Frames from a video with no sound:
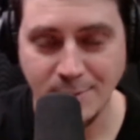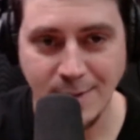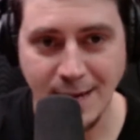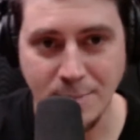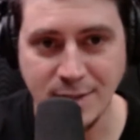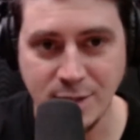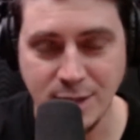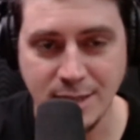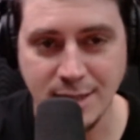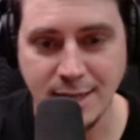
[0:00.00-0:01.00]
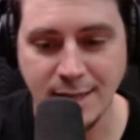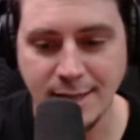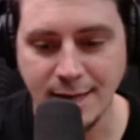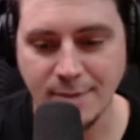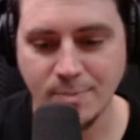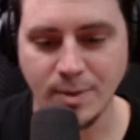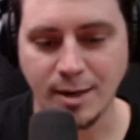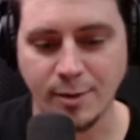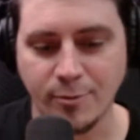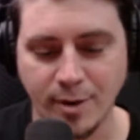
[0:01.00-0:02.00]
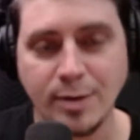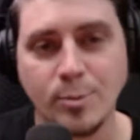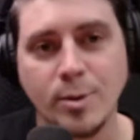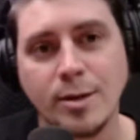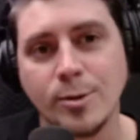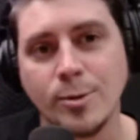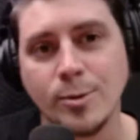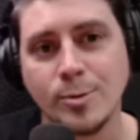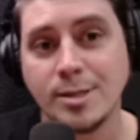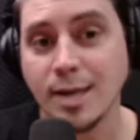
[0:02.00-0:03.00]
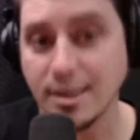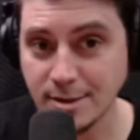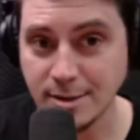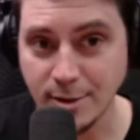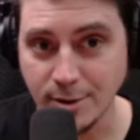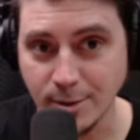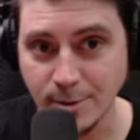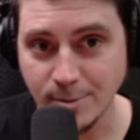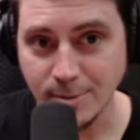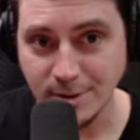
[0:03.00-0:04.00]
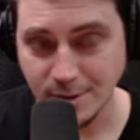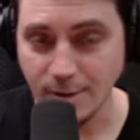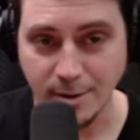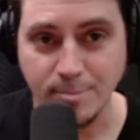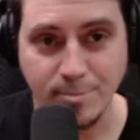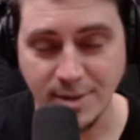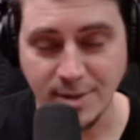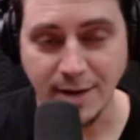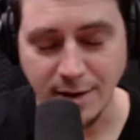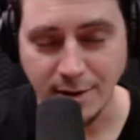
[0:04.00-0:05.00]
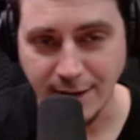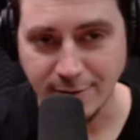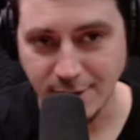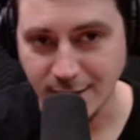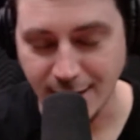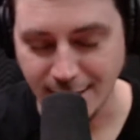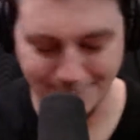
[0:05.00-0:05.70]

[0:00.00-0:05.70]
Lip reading: I mentioned that, you know, for anyone who doesn't know you is gonna definitely know you after tonight.